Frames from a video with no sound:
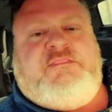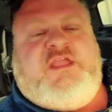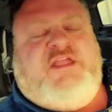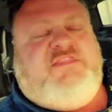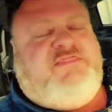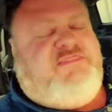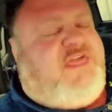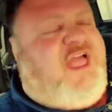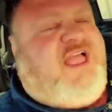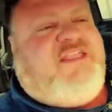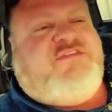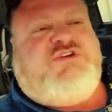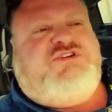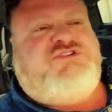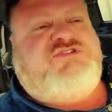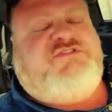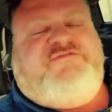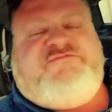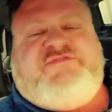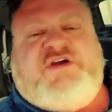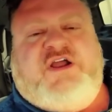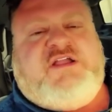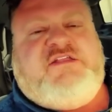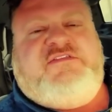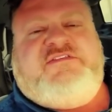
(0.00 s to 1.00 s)
And that's what
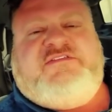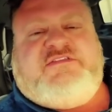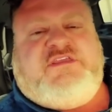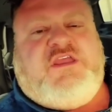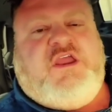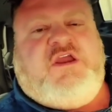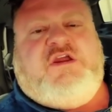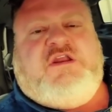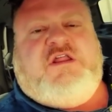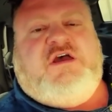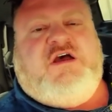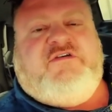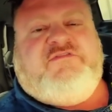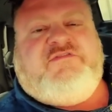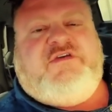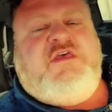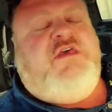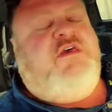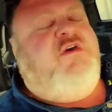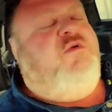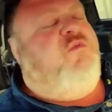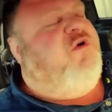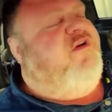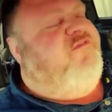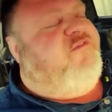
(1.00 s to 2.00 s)
you're fucking scared of.
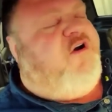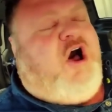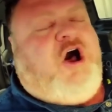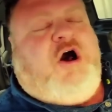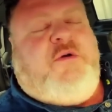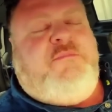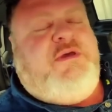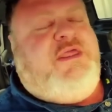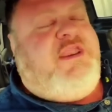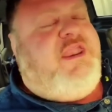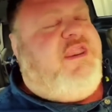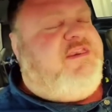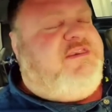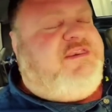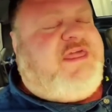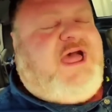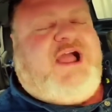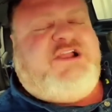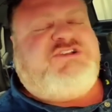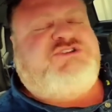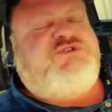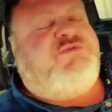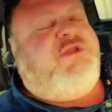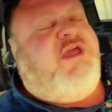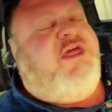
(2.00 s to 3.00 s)
We've all been
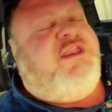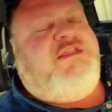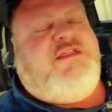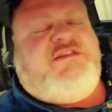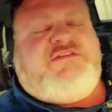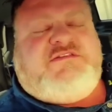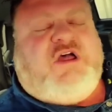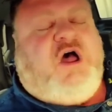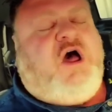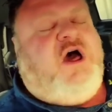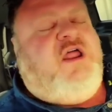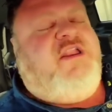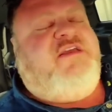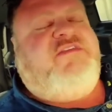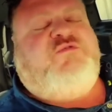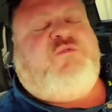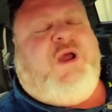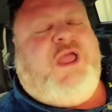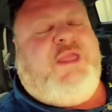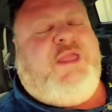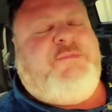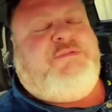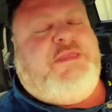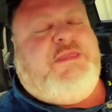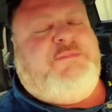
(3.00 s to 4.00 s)
indoctrinated and taught
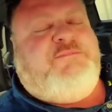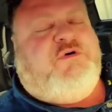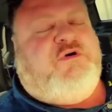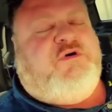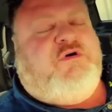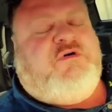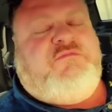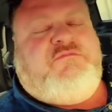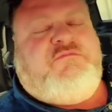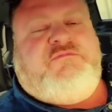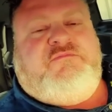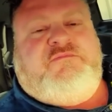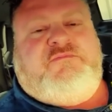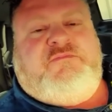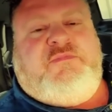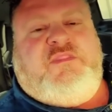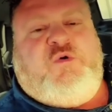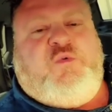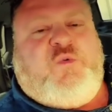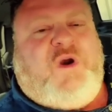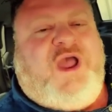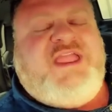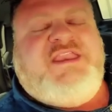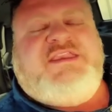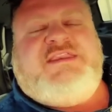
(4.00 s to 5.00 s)
as white people.
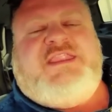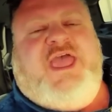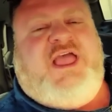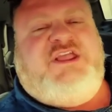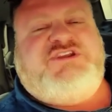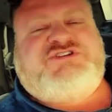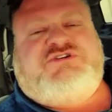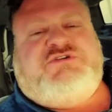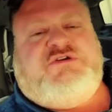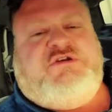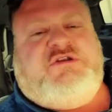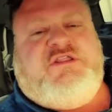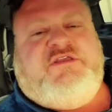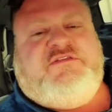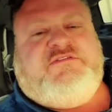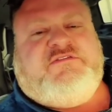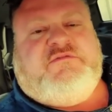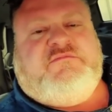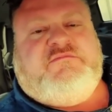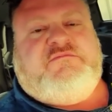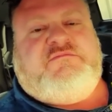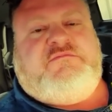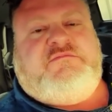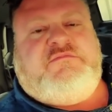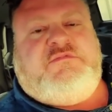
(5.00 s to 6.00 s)
White
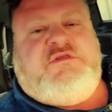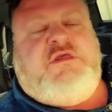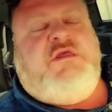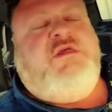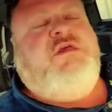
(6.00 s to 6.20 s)
nationalism.